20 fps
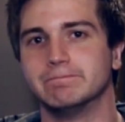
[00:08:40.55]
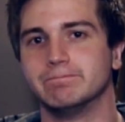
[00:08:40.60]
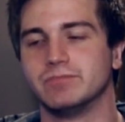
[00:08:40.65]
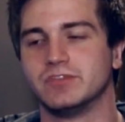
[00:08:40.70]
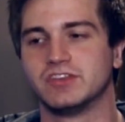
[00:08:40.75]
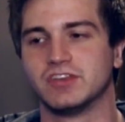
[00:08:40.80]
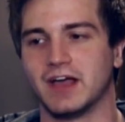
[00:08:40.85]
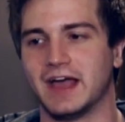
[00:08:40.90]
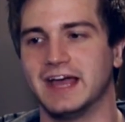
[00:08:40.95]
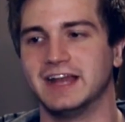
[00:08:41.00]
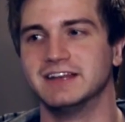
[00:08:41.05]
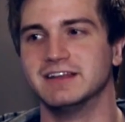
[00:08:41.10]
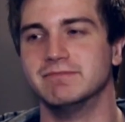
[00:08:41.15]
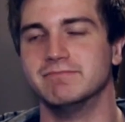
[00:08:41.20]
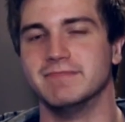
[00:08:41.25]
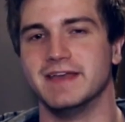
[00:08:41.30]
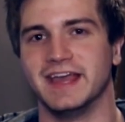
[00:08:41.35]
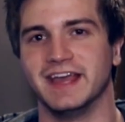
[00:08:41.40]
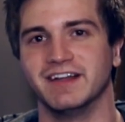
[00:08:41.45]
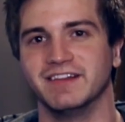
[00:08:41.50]
So I had to
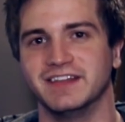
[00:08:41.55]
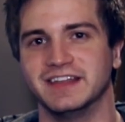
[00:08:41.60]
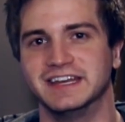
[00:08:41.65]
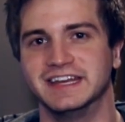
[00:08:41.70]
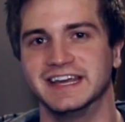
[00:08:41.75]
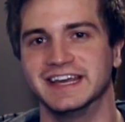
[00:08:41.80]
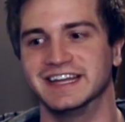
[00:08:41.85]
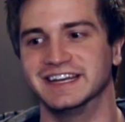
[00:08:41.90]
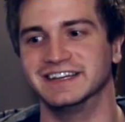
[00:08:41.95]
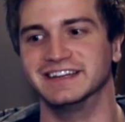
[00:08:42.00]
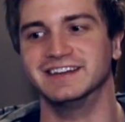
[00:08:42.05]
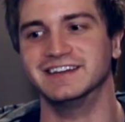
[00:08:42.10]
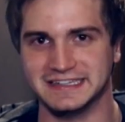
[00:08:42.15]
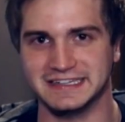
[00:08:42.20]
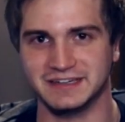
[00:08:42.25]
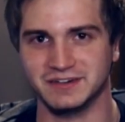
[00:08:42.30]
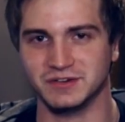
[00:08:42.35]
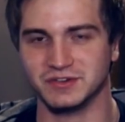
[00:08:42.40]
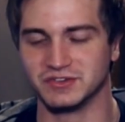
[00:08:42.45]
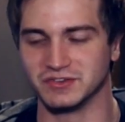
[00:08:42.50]
mail it in.
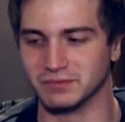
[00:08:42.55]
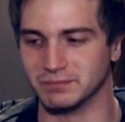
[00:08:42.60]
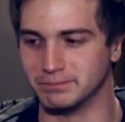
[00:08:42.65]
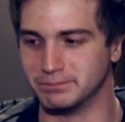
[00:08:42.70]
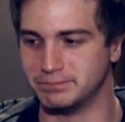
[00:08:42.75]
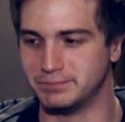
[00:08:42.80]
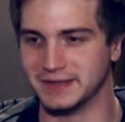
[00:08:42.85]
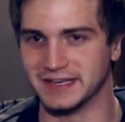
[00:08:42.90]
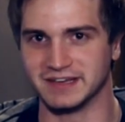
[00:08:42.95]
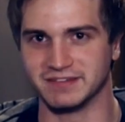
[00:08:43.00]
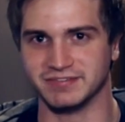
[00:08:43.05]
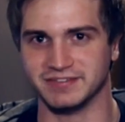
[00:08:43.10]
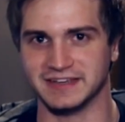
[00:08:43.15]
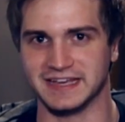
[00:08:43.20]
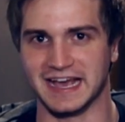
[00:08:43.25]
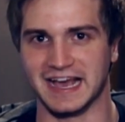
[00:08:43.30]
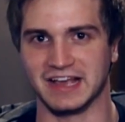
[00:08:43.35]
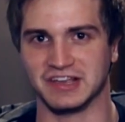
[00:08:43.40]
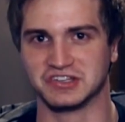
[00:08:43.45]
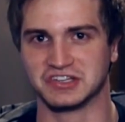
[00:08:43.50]
It was a big
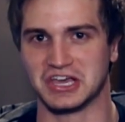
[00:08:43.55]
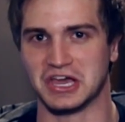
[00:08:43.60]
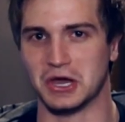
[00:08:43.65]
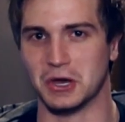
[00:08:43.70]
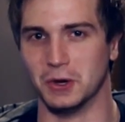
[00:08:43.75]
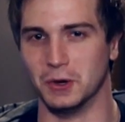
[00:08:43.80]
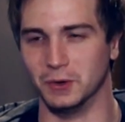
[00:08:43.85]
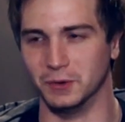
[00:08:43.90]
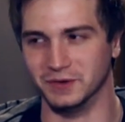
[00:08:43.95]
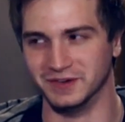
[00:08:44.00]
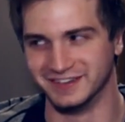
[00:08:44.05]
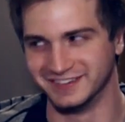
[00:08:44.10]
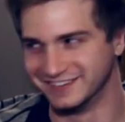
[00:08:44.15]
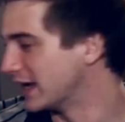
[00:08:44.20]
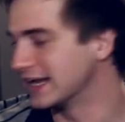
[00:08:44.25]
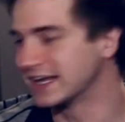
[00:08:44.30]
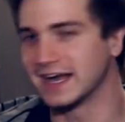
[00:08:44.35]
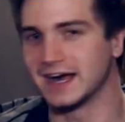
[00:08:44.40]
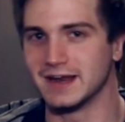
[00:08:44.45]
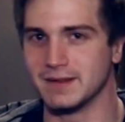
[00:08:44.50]
fiasco.
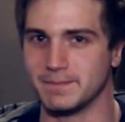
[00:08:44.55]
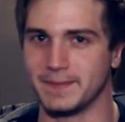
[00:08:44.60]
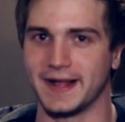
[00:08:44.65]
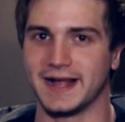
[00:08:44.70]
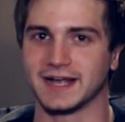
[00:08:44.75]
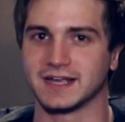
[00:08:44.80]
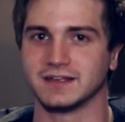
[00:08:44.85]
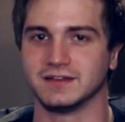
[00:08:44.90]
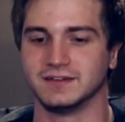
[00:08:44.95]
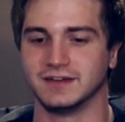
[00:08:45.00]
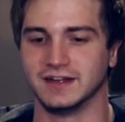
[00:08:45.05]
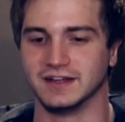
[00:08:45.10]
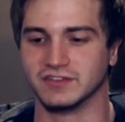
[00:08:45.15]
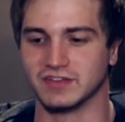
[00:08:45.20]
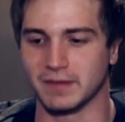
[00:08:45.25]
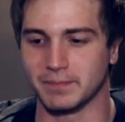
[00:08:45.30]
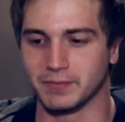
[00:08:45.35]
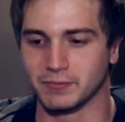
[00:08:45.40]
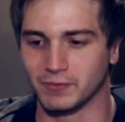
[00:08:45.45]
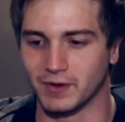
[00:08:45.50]
I got it back. It's
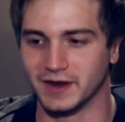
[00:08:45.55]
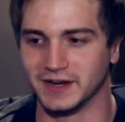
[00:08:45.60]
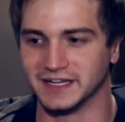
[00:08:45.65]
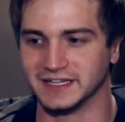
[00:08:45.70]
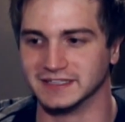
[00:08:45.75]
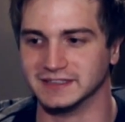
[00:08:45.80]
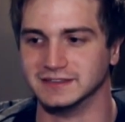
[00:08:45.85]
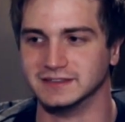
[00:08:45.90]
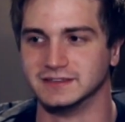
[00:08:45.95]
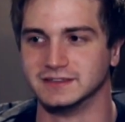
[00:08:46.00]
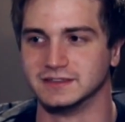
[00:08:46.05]
up and running.